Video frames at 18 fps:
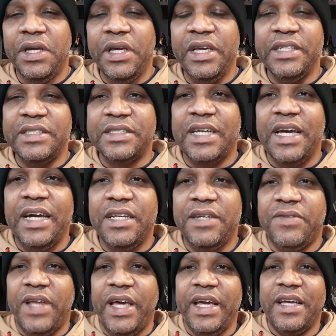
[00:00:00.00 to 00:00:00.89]
is kind
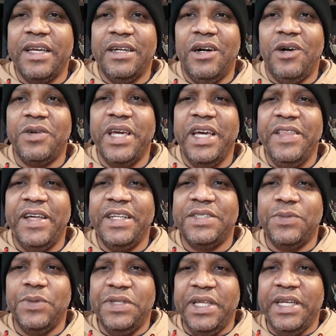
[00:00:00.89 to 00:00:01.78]
of like, okay,
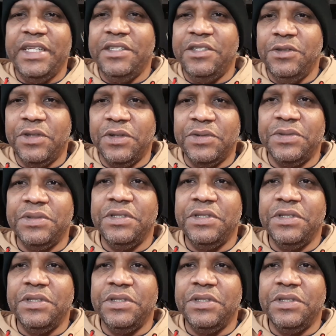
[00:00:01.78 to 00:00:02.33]
that's when they do those,